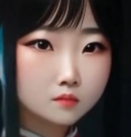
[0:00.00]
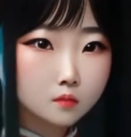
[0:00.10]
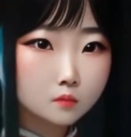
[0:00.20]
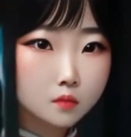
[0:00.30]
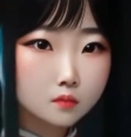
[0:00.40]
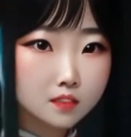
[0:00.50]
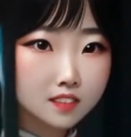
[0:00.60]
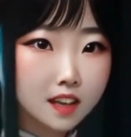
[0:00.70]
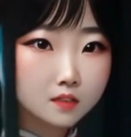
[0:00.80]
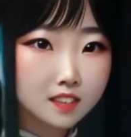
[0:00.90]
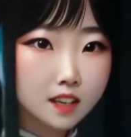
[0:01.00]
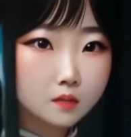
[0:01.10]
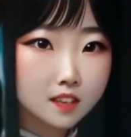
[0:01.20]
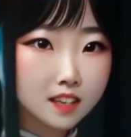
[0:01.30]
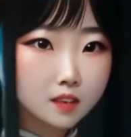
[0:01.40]
The previous
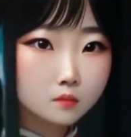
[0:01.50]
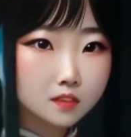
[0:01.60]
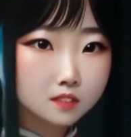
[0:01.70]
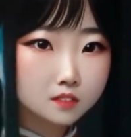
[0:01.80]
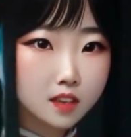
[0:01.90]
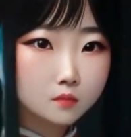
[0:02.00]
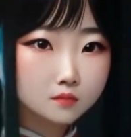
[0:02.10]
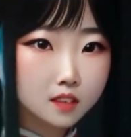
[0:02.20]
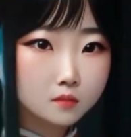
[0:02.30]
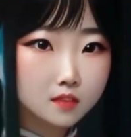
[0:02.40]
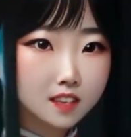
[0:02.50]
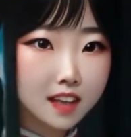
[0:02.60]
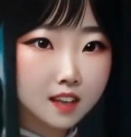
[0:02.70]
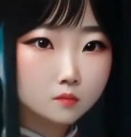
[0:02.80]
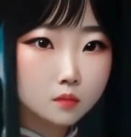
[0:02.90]
caretaker, Mr. Thompson,
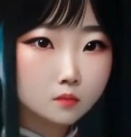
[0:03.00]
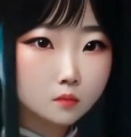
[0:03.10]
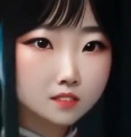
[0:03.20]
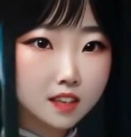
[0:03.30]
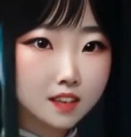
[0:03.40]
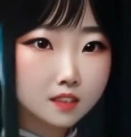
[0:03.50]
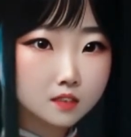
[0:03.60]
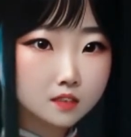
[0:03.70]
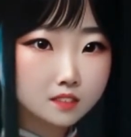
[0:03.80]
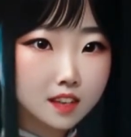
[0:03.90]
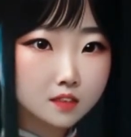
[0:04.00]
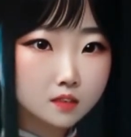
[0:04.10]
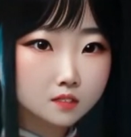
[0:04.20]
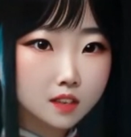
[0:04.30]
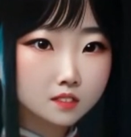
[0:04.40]
had abruptly resigned,
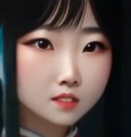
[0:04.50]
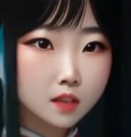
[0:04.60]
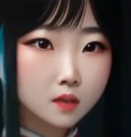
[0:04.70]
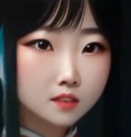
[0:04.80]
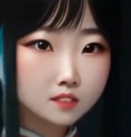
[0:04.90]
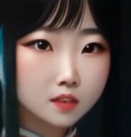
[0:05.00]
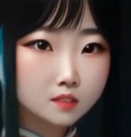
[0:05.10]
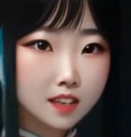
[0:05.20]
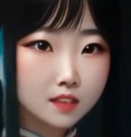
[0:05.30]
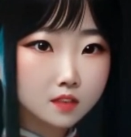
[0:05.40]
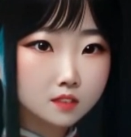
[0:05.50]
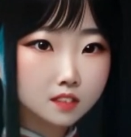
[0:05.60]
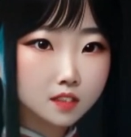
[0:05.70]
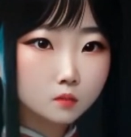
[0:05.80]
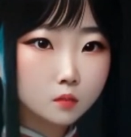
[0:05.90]
citing strange occurrences and an
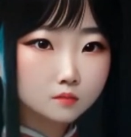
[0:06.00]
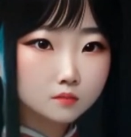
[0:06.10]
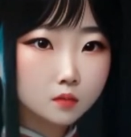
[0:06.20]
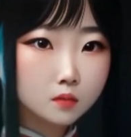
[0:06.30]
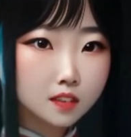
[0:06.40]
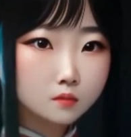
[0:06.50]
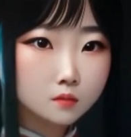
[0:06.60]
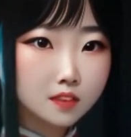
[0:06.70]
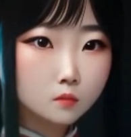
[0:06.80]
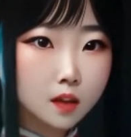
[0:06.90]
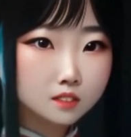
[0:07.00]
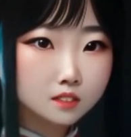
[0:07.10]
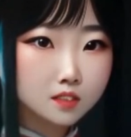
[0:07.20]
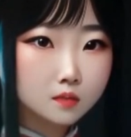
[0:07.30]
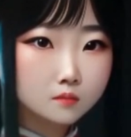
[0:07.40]
unshakable feeling of being
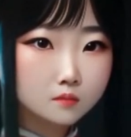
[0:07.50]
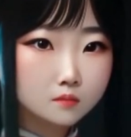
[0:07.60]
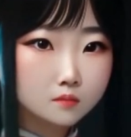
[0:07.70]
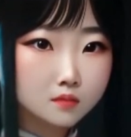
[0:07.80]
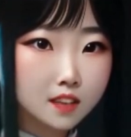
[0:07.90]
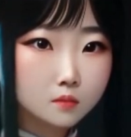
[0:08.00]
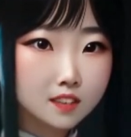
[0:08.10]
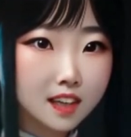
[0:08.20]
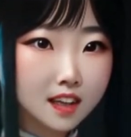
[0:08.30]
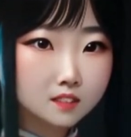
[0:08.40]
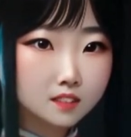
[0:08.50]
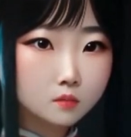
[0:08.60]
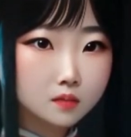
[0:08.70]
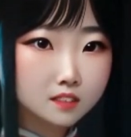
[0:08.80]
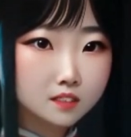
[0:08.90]
watched. Amelia had
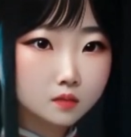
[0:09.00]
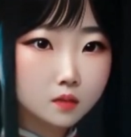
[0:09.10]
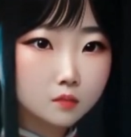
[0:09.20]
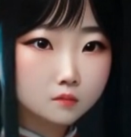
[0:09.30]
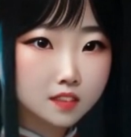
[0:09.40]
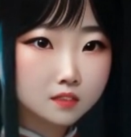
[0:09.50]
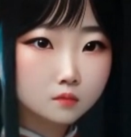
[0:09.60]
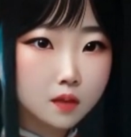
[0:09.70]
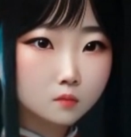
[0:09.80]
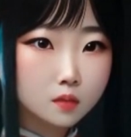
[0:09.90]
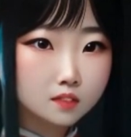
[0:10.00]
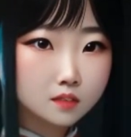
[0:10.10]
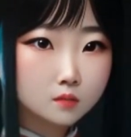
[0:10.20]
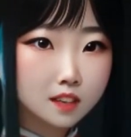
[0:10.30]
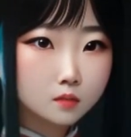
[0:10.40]
dismissed his claims as the
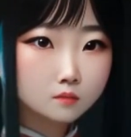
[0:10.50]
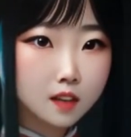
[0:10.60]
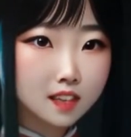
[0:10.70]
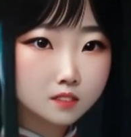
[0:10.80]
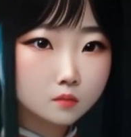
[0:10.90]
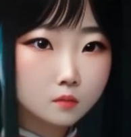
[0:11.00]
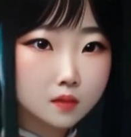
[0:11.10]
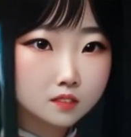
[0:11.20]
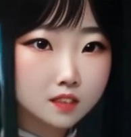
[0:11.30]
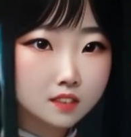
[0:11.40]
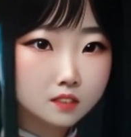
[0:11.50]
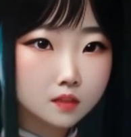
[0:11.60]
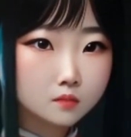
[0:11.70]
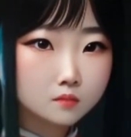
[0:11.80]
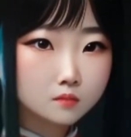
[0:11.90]
ramblings of an overactive imagination.